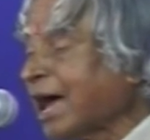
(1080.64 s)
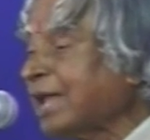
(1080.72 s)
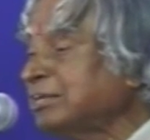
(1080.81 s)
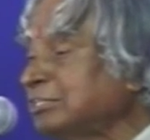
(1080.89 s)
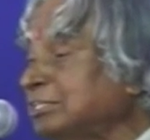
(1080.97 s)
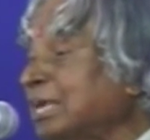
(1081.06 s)

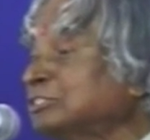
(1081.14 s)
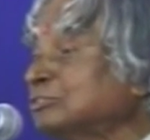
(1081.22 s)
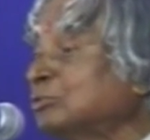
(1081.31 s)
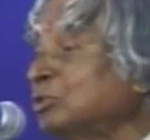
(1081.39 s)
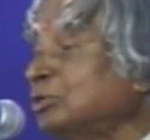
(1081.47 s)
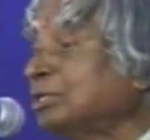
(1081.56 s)
and
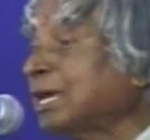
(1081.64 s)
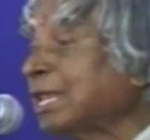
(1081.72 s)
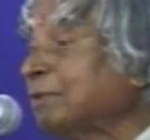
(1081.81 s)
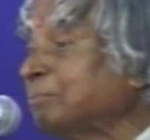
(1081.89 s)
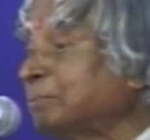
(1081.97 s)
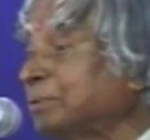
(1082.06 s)
that's going to
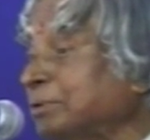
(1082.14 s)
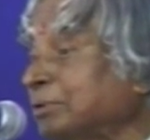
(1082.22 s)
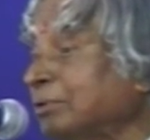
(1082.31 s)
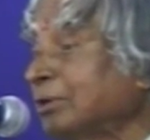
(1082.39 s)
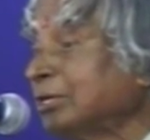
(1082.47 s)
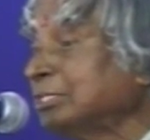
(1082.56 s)
help
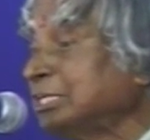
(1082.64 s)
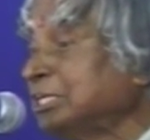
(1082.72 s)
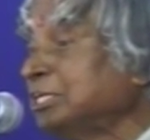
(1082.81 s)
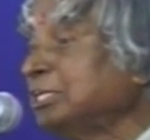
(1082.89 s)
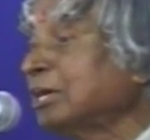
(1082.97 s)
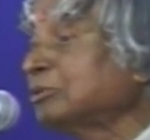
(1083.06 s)
the
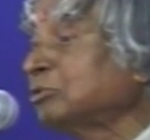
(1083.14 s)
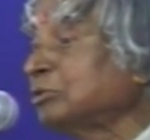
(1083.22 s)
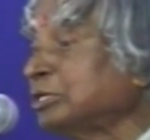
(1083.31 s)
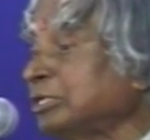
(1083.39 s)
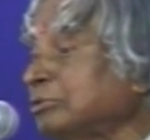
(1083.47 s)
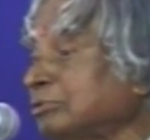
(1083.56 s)
India
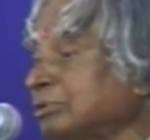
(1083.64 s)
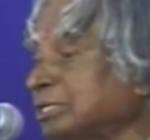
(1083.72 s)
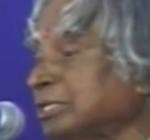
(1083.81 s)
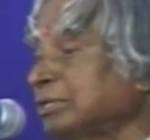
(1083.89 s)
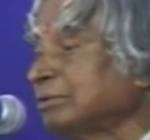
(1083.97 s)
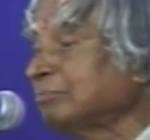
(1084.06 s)
2020.
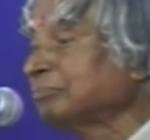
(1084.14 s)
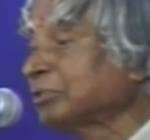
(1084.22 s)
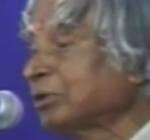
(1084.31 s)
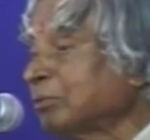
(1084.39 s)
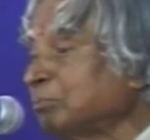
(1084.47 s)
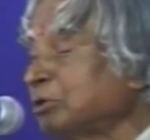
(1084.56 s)

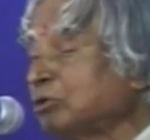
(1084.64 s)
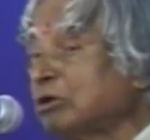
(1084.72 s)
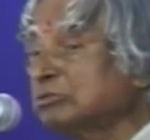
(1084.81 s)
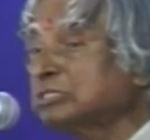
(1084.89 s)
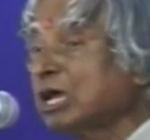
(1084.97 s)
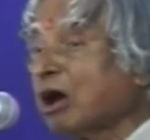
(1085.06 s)

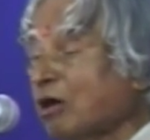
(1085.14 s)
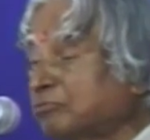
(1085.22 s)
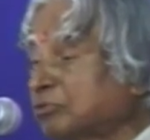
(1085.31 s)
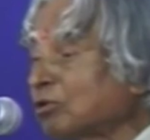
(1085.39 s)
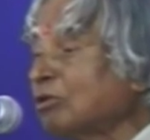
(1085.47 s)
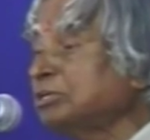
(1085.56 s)
Because
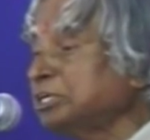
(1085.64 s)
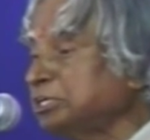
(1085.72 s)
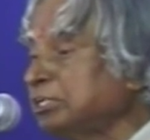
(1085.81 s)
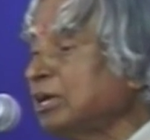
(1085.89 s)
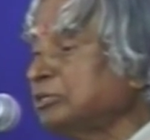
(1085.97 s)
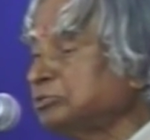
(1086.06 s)
after all,
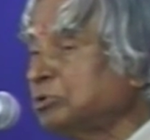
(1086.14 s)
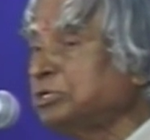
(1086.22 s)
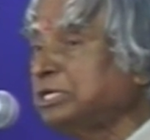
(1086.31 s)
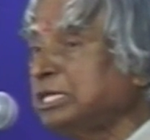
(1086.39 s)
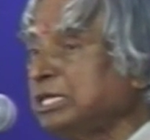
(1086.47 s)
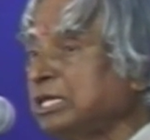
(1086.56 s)
India
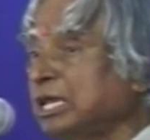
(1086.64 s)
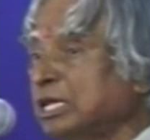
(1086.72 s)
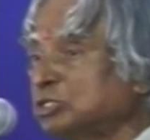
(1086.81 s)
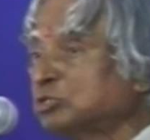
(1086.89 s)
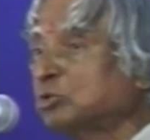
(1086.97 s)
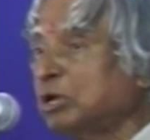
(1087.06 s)
20
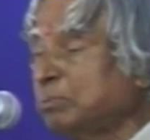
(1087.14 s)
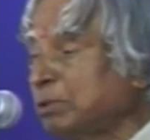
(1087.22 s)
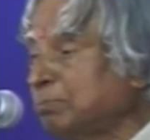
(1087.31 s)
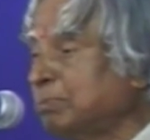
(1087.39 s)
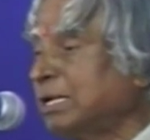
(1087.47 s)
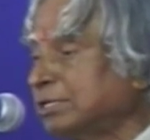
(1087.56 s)
is going to
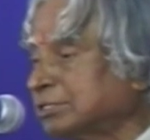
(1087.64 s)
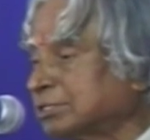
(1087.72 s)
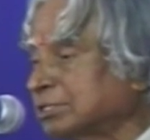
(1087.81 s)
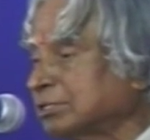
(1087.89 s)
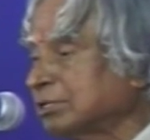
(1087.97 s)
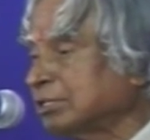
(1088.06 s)
be built,
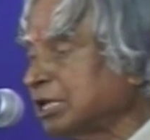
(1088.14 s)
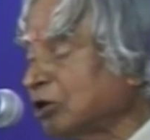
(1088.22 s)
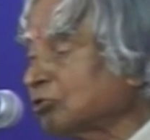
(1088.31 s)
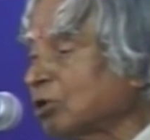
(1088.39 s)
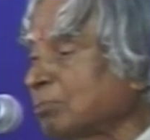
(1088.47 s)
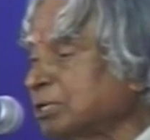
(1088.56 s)
the
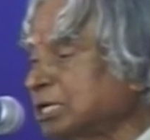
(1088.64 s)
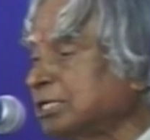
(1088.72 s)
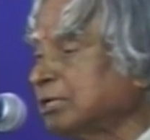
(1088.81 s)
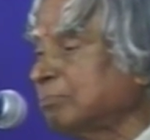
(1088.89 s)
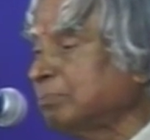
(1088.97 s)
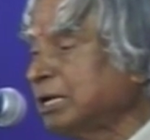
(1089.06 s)
economically
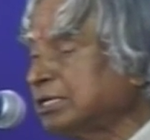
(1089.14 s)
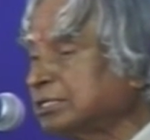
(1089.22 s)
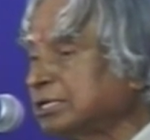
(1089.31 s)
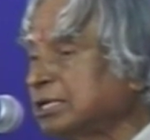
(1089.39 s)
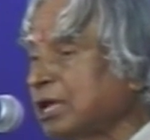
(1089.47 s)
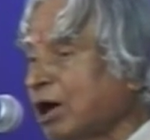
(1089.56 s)

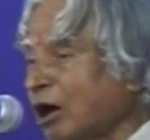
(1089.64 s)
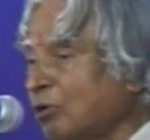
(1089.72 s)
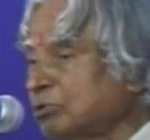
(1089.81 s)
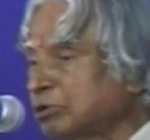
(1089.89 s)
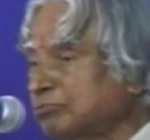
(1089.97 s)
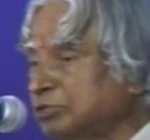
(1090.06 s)
built
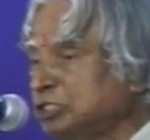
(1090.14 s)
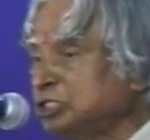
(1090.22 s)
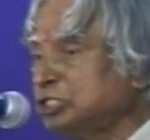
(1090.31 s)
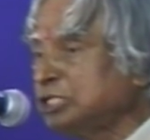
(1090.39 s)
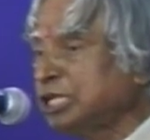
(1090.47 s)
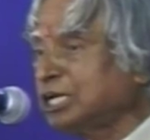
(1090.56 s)
out of
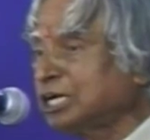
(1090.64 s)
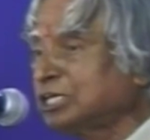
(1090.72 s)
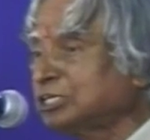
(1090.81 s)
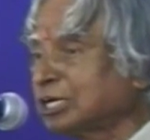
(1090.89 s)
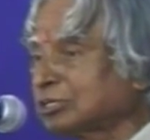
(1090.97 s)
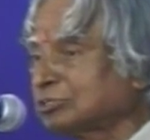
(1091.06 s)
engineering and
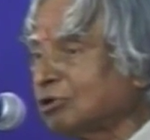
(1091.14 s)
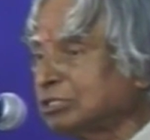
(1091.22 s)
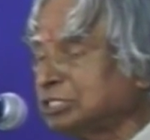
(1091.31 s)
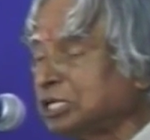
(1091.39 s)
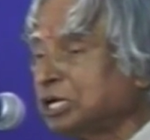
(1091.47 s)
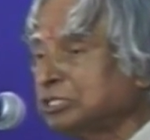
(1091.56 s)

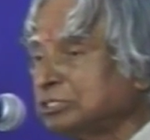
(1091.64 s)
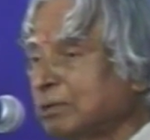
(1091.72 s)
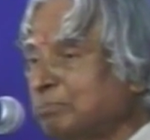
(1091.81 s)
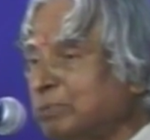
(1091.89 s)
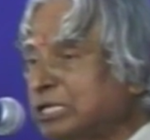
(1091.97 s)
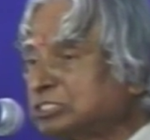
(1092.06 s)
technology.
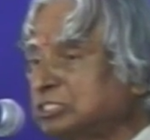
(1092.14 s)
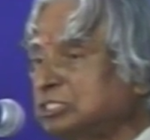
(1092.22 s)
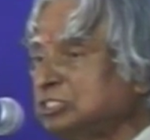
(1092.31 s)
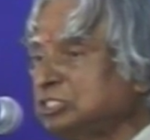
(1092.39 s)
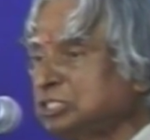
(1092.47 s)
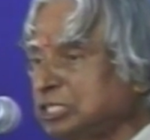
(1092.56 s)
The best
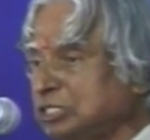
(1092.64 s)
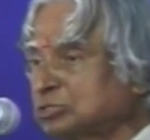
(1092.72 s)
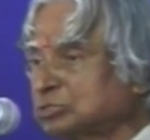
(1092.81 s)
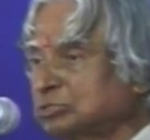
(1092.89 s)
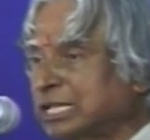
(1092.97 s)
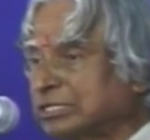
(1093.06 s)
engineering
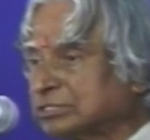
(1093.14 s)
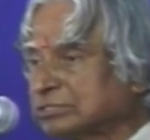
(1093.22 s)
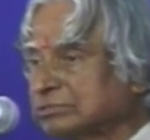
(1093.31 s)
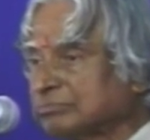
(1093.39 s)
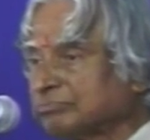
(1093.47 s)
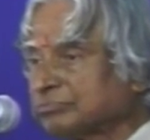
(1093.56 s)
students,